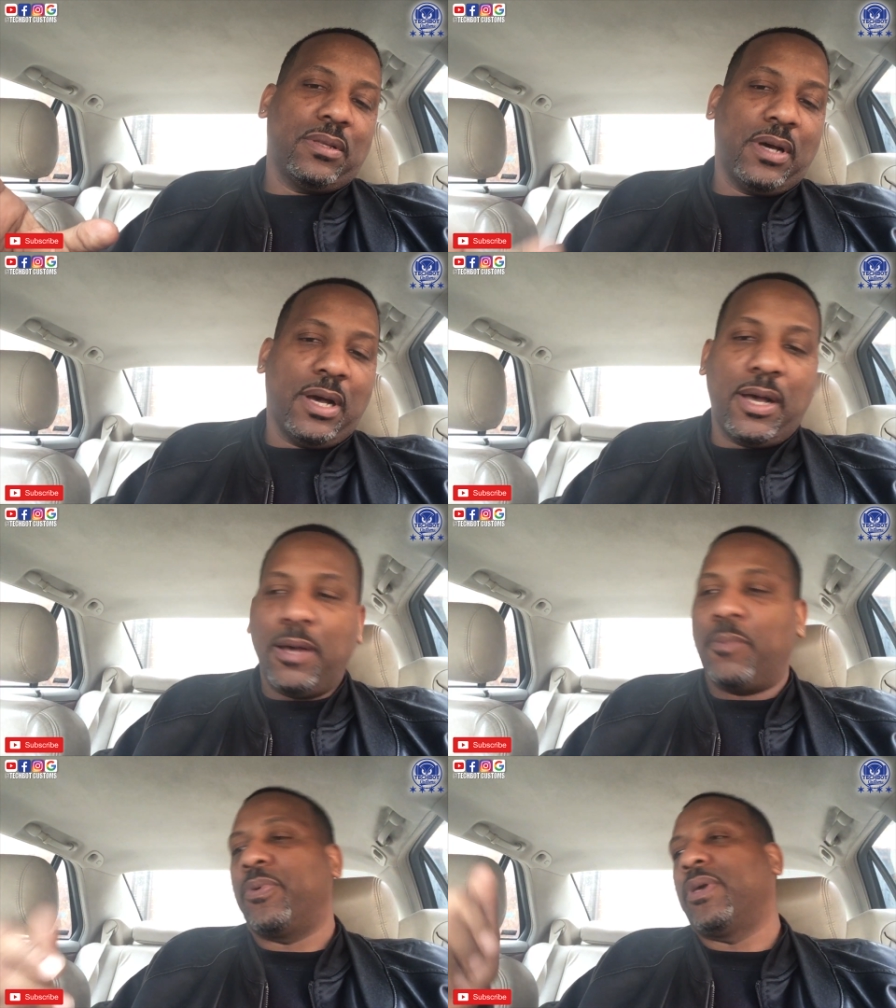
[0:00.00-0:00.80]

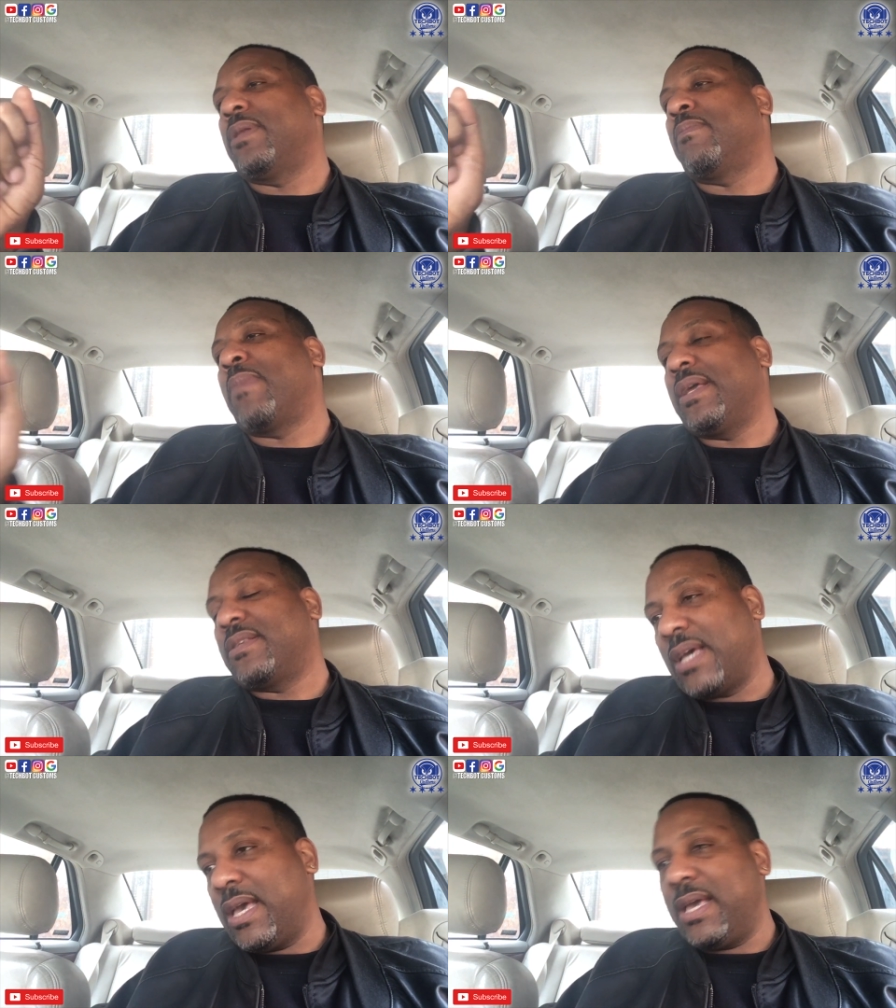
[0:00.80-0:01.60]
up and
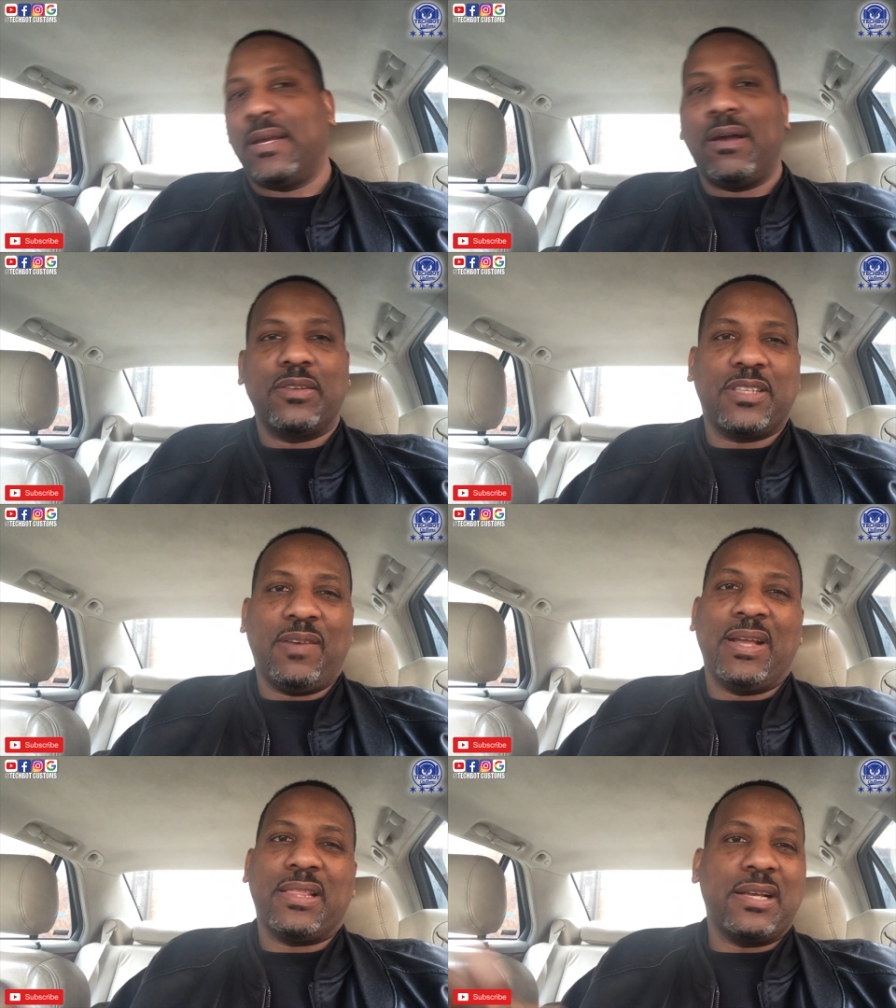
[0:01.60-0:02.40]
maintain and all that stuff
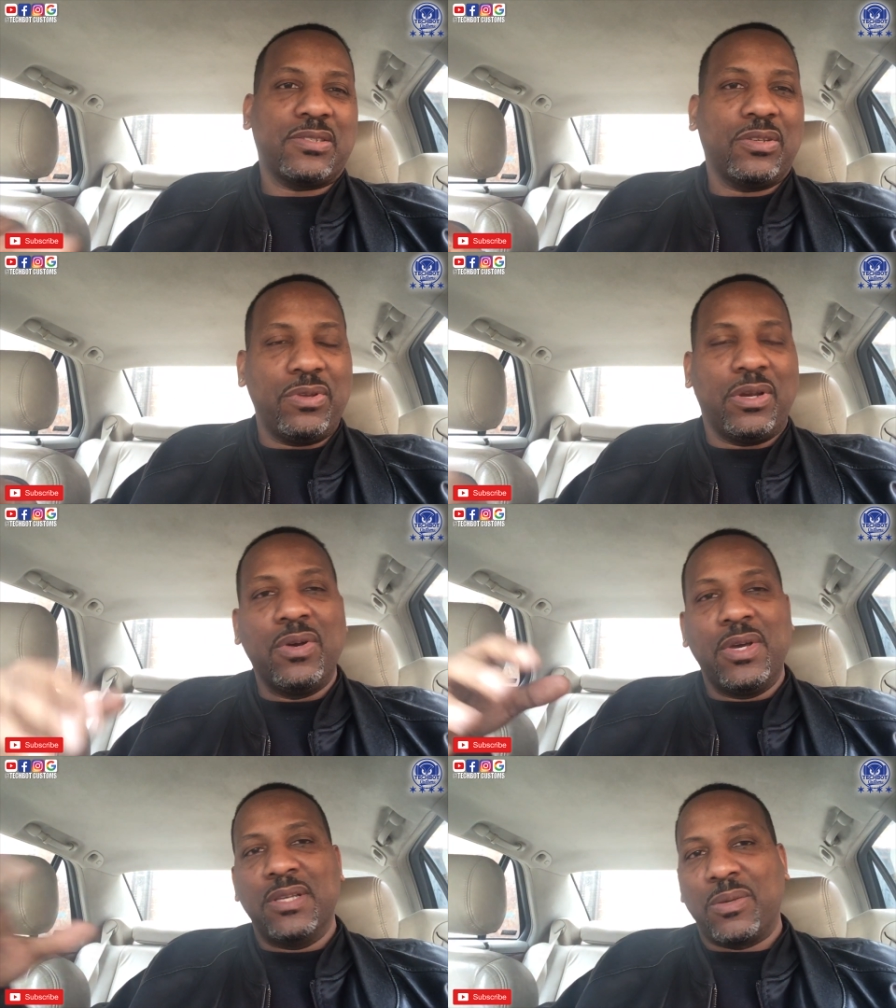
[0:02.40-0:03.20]
like that. So, you know,
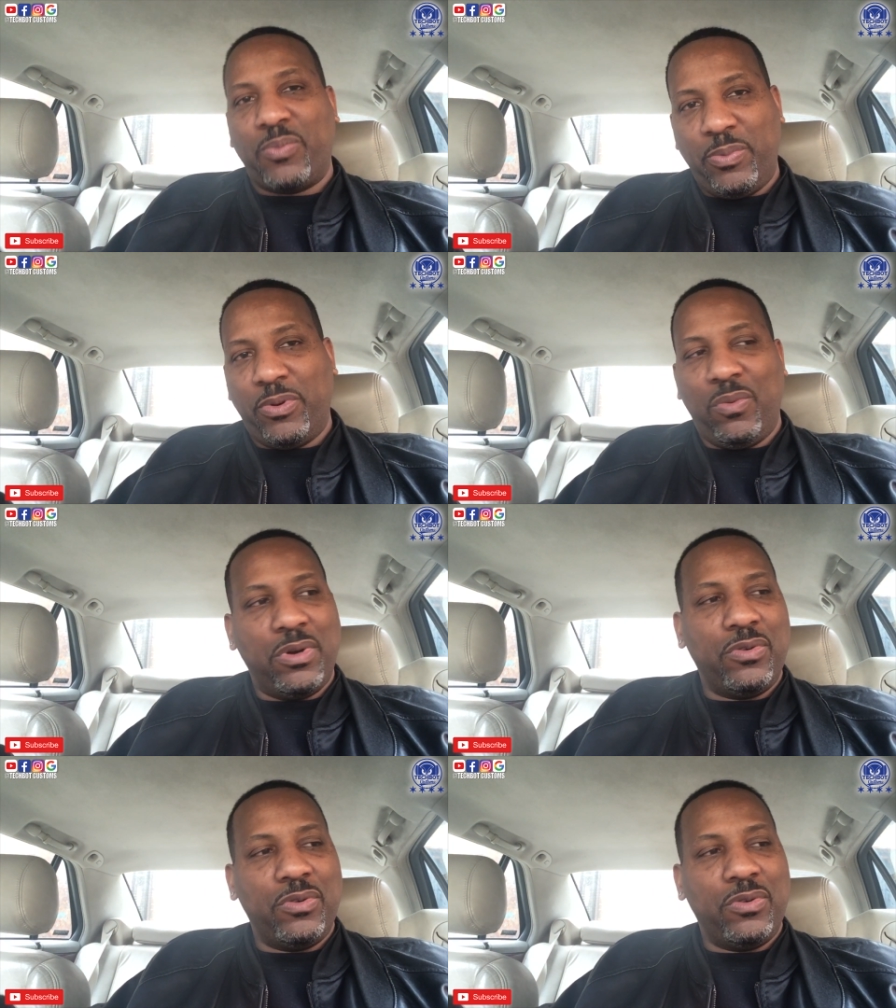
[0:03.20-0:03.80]
some people don't want to